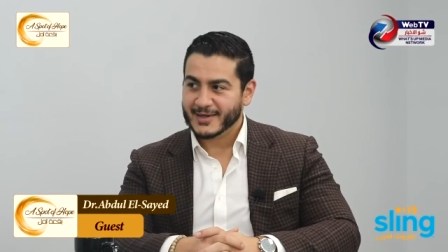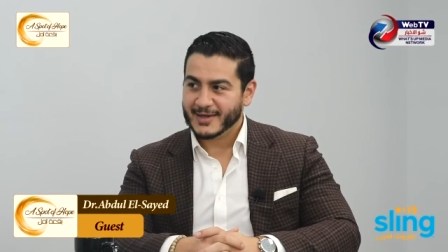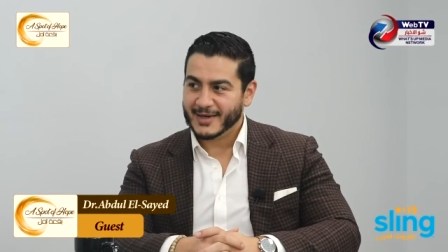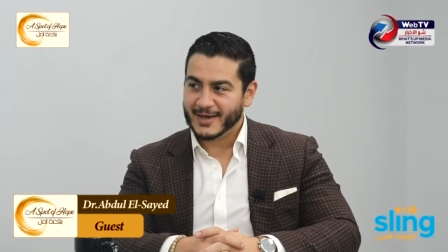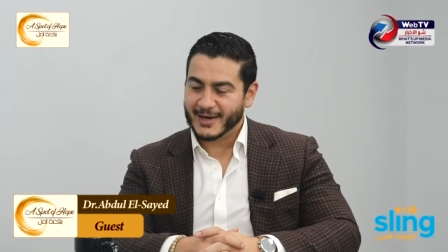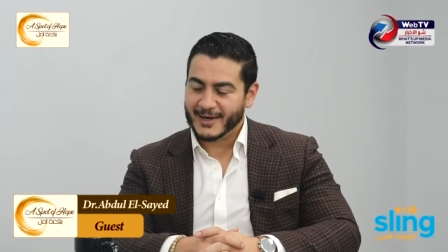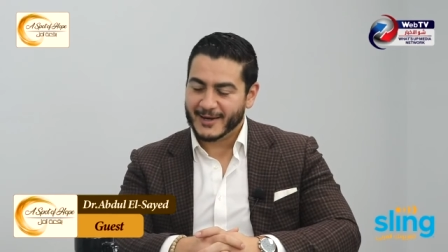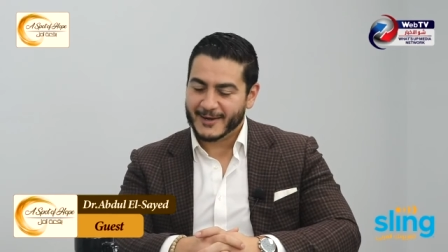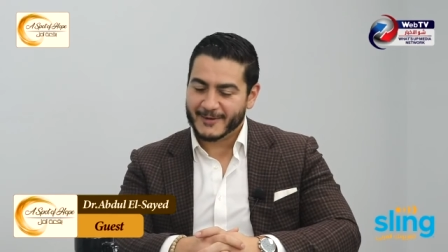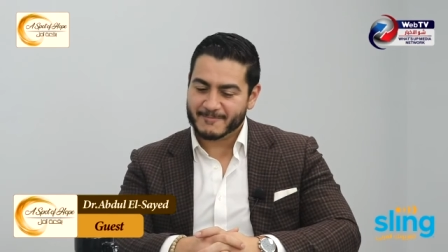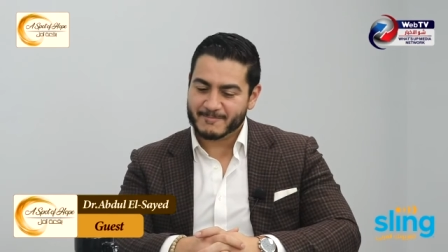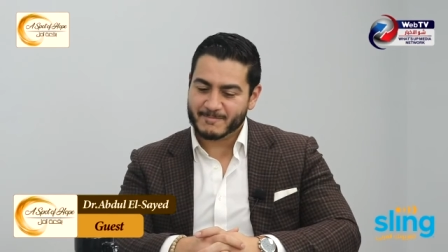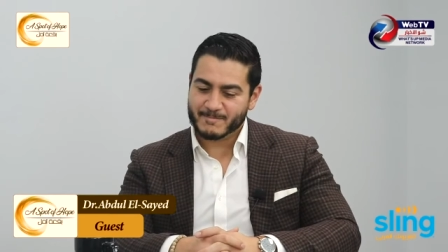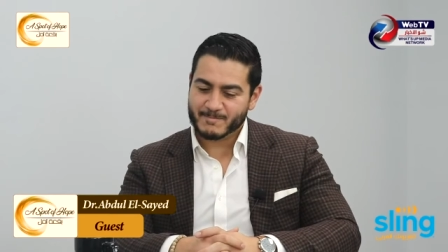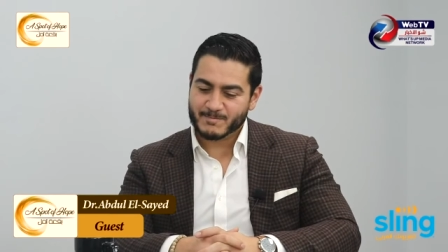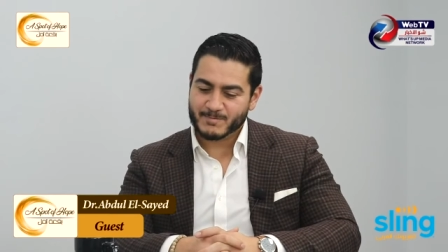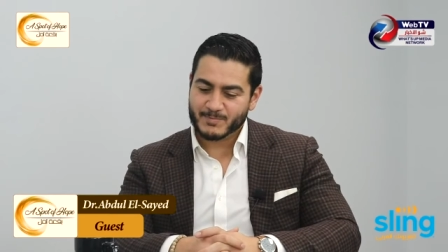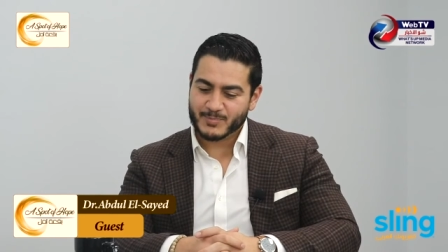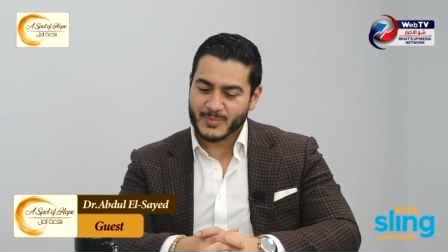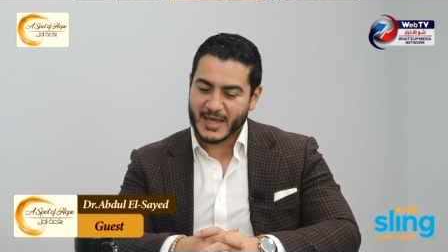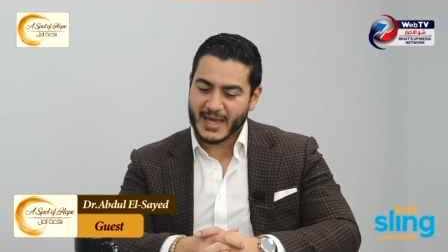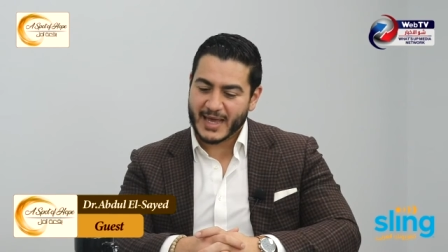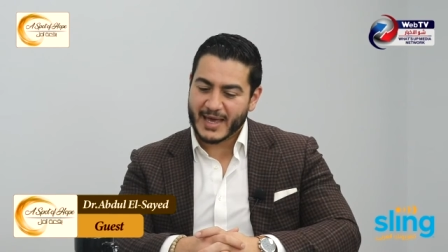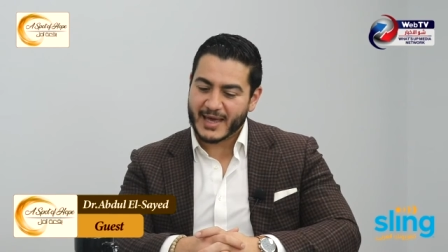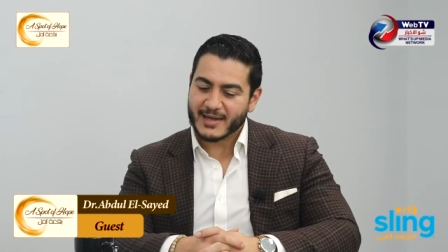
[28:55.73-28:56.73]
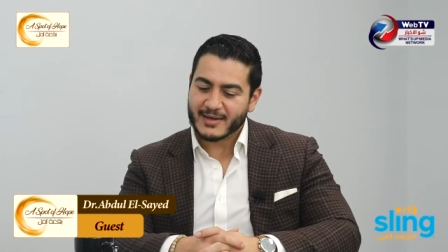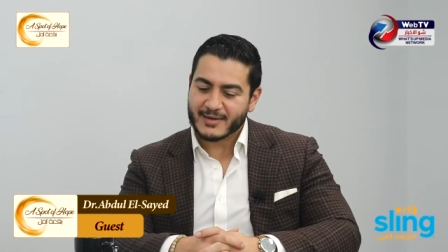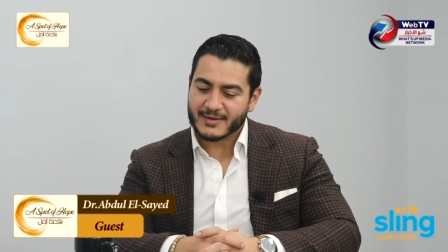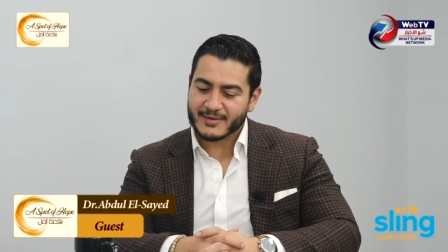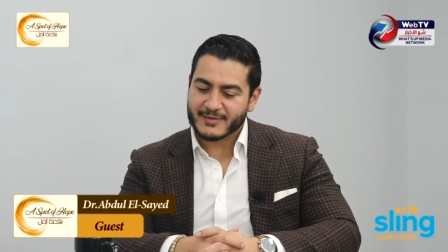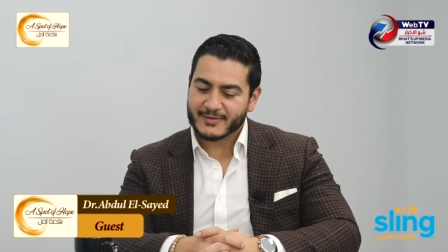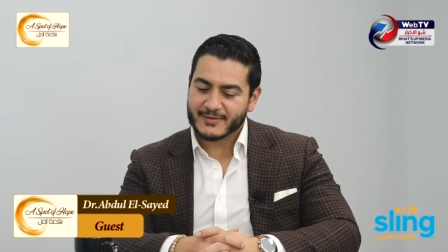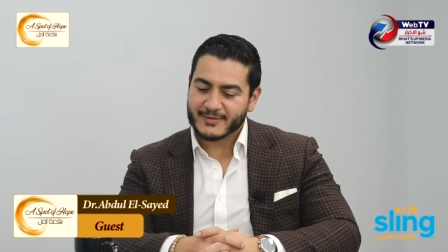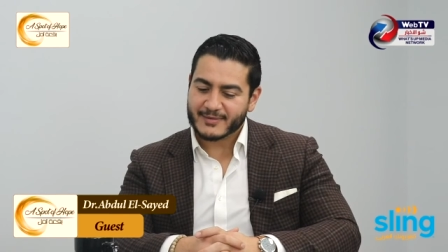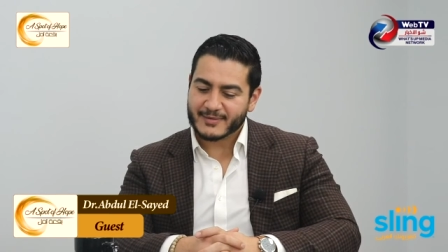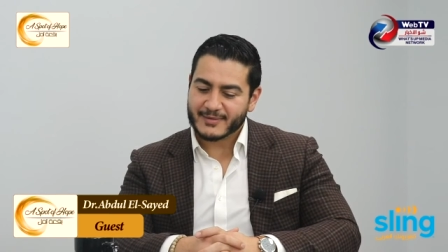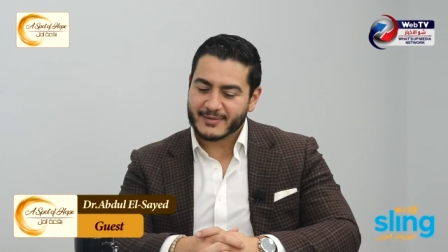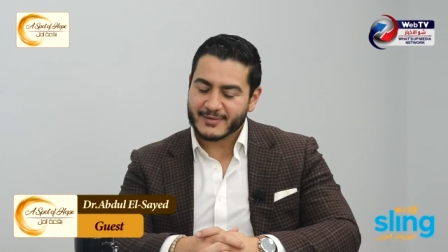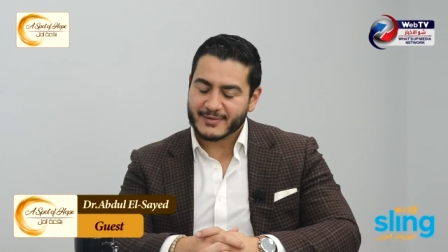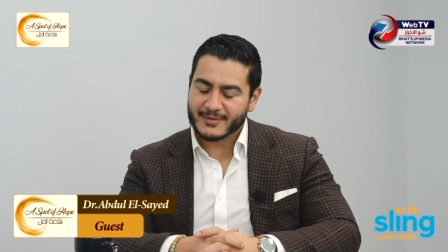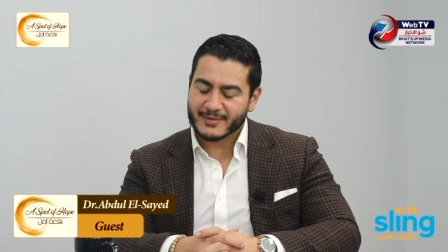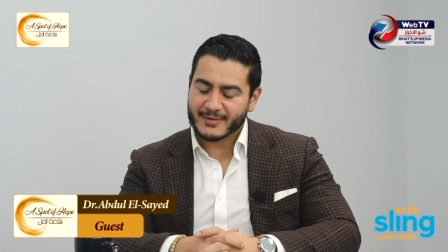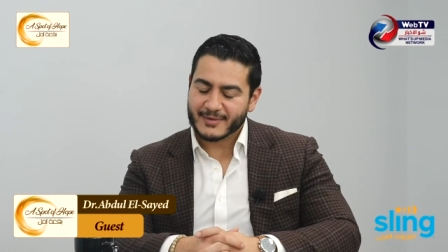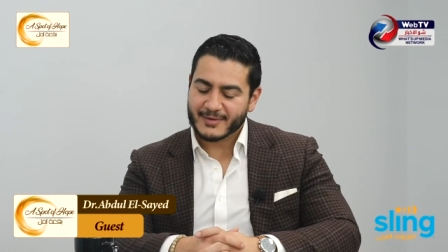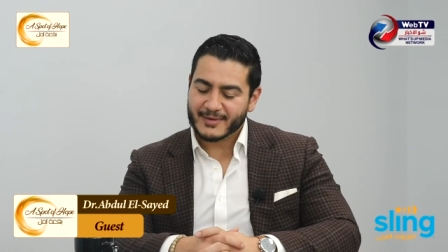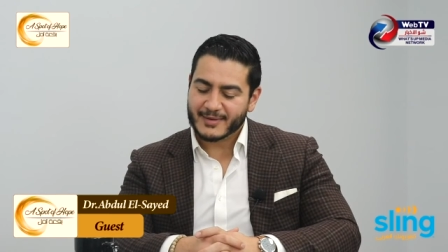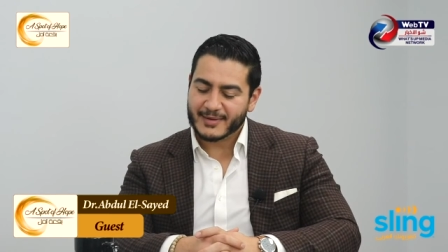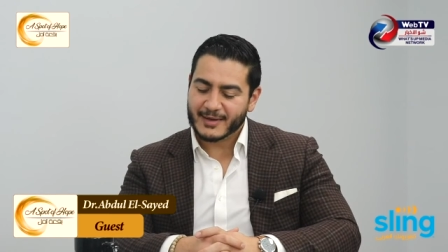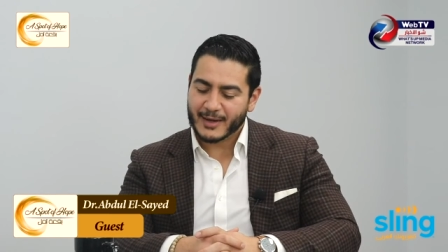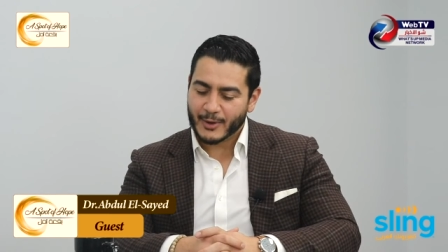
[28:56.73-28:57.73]
And
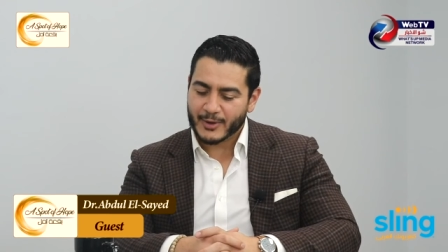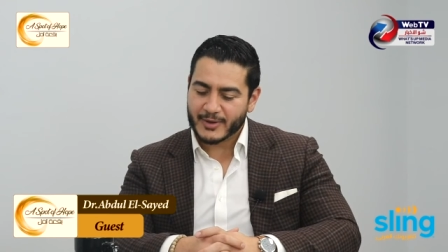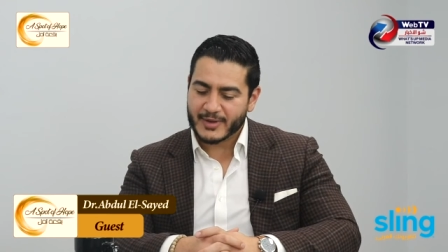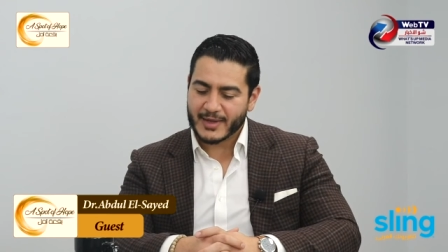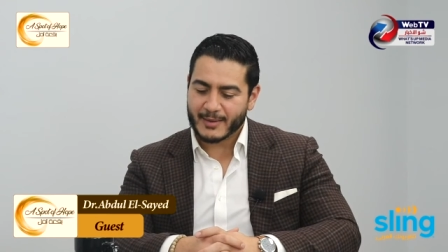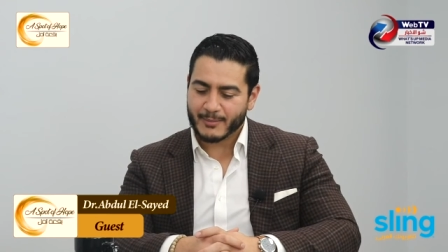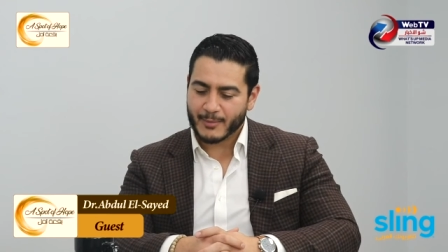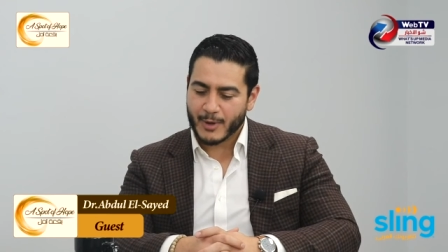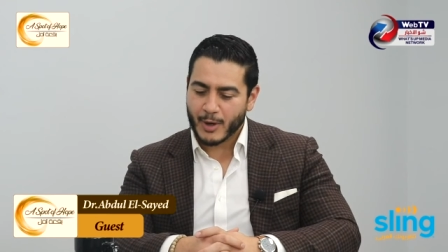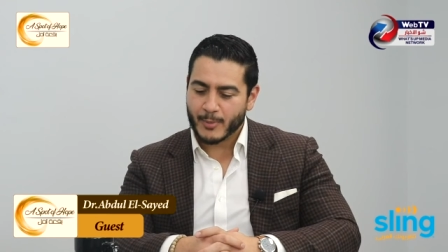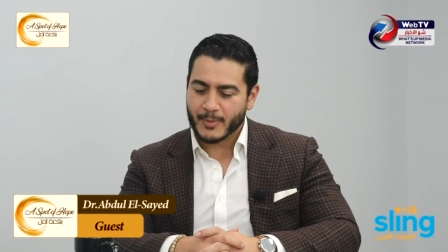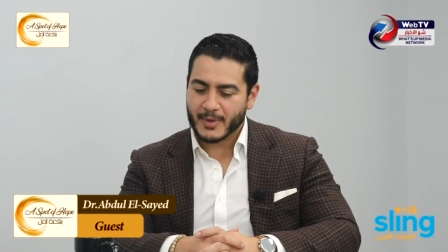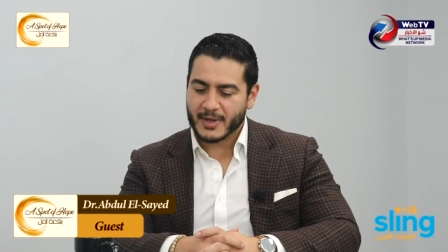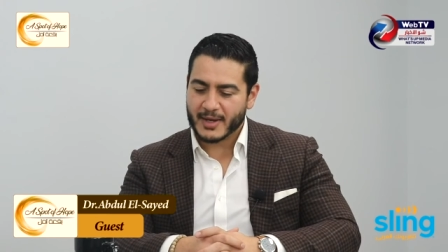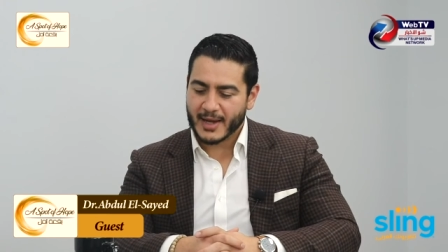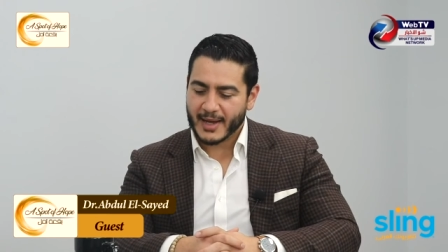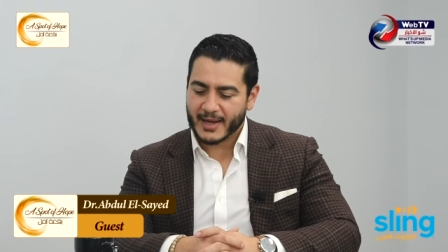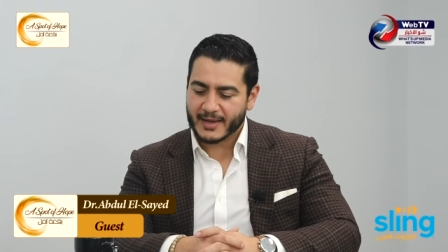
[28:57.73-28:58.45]
in that moment,